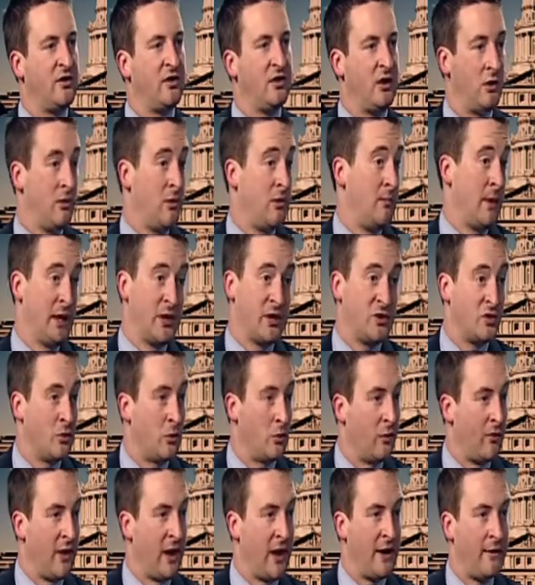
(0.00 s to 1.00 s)
You know, to make
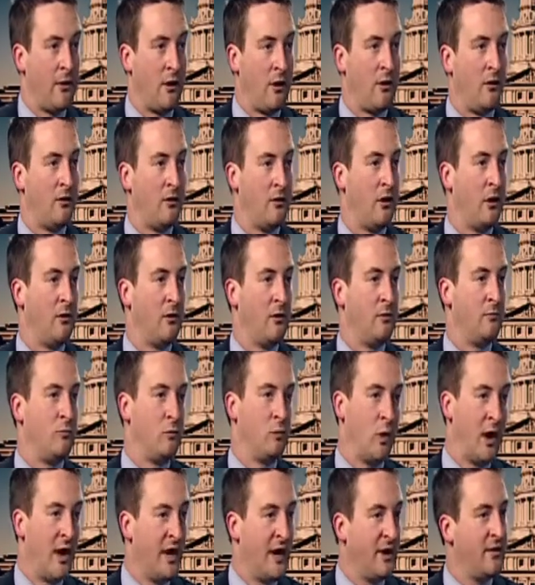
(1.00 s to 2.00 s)
sure that our
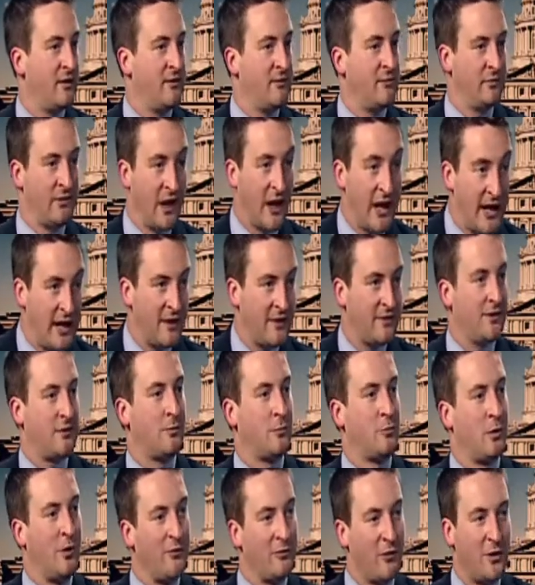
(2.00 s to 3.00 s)
lakes,
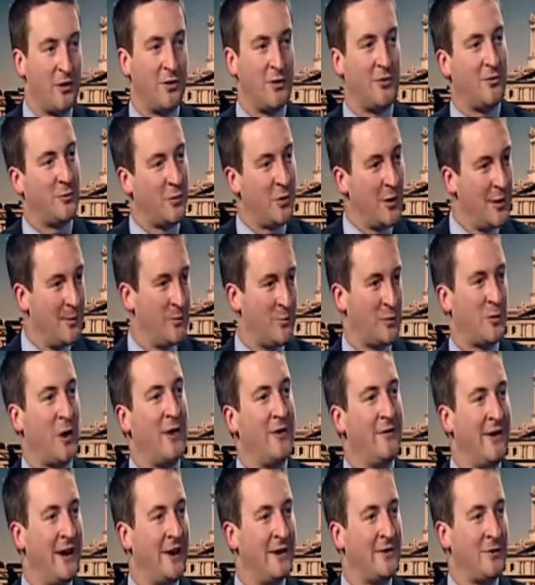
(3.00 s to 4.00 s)
rivers, streams, Great
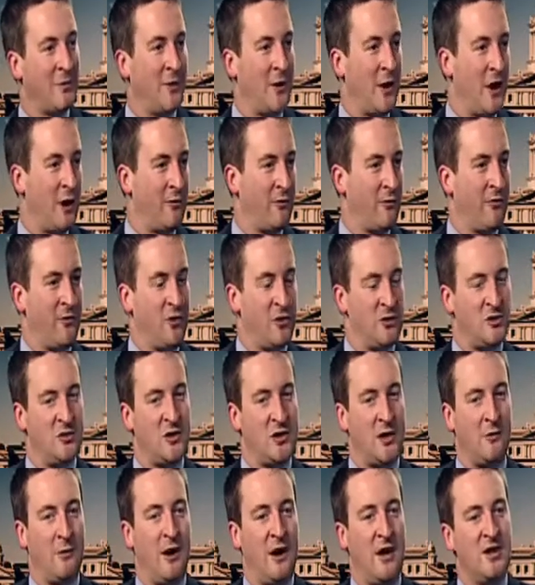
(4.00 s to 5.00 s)
Lakes are there for future
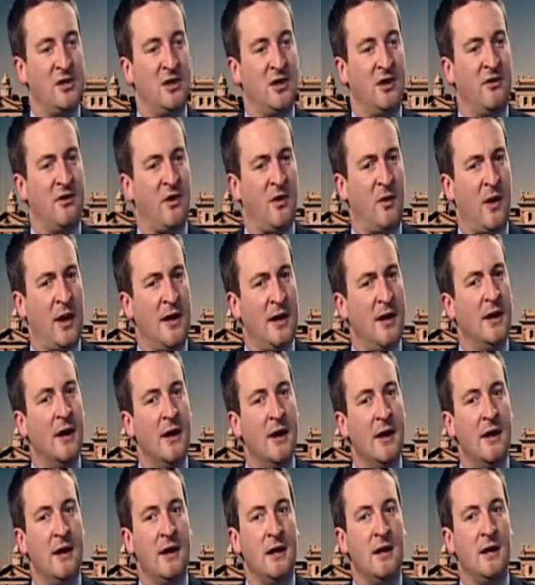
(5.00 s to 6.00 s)
generations. And then,
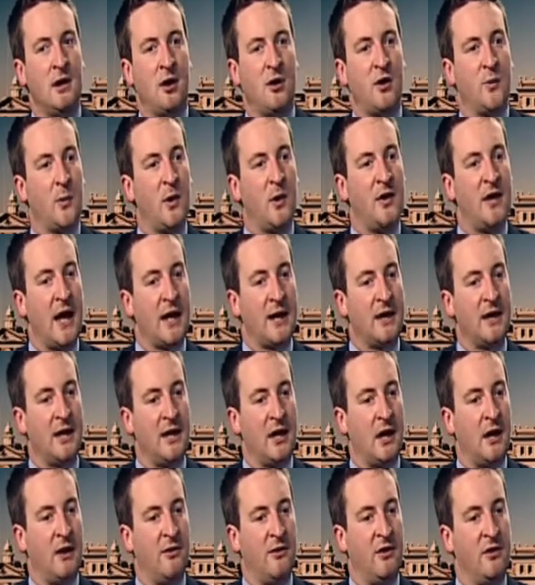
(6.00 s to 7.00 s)
you know, it's
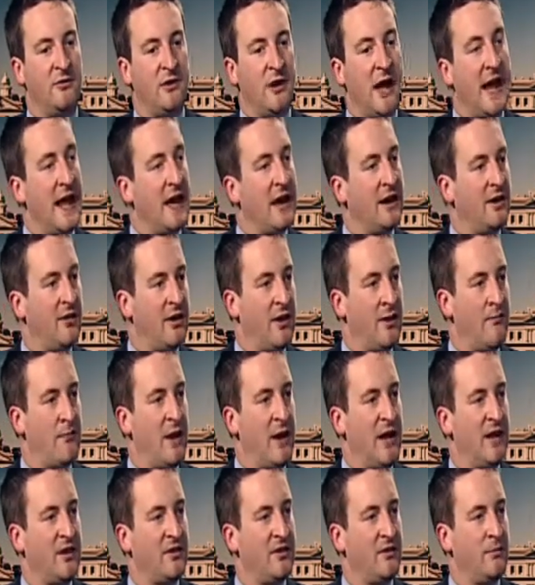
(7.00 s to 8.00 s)
protecting the land that
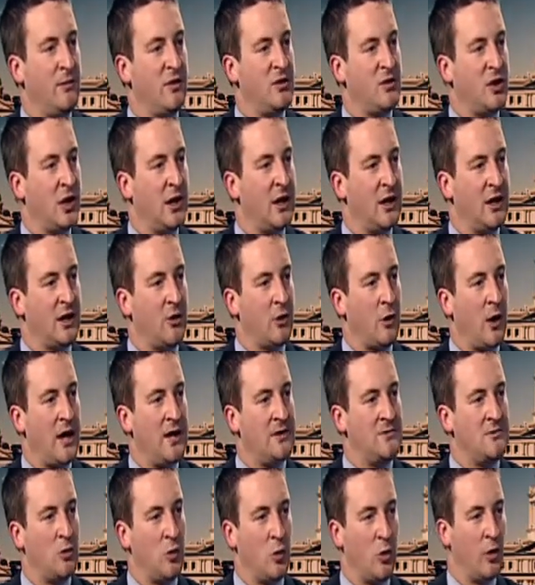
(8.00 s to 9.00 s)
makes Michigan a
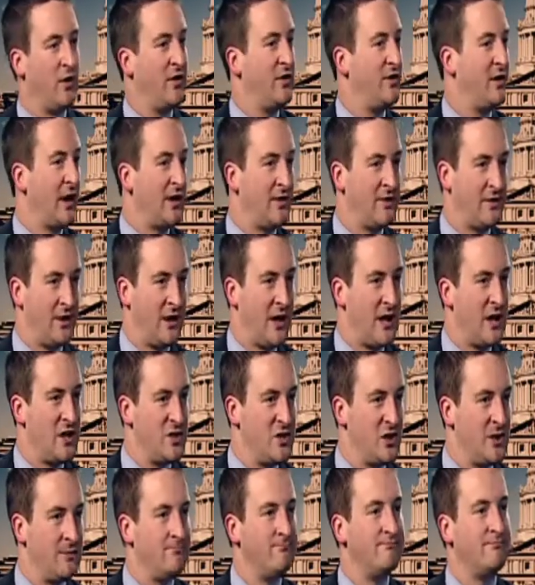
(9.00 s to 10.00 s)
great tourist
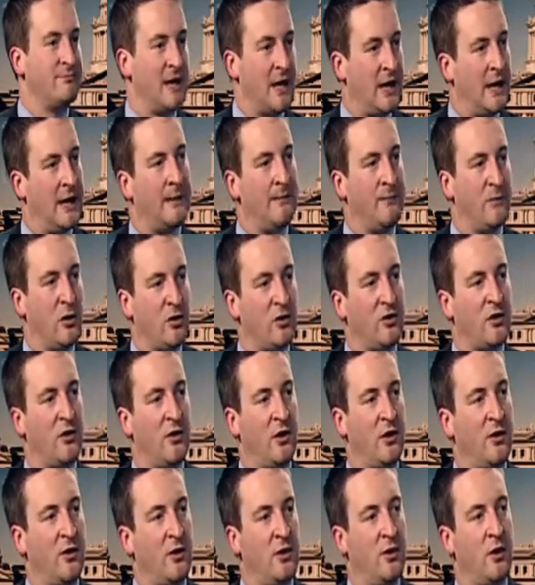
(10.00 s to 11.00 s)
destination. Those are
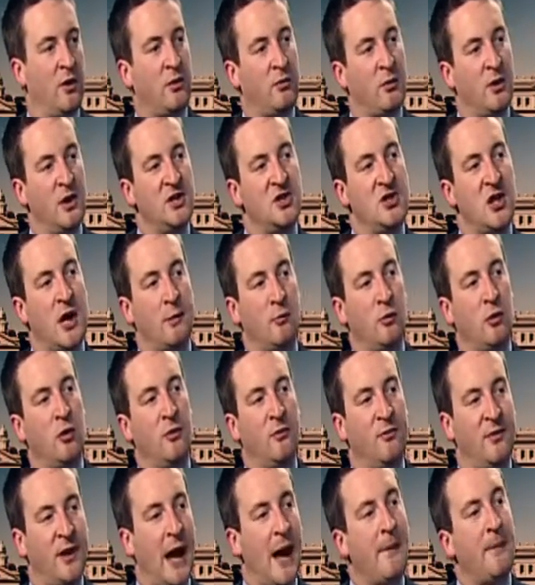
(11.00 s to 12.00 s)
the three general
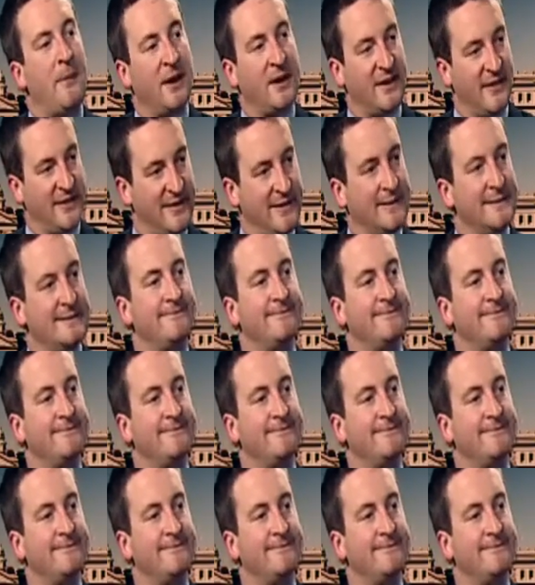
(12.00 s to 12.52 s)
topics.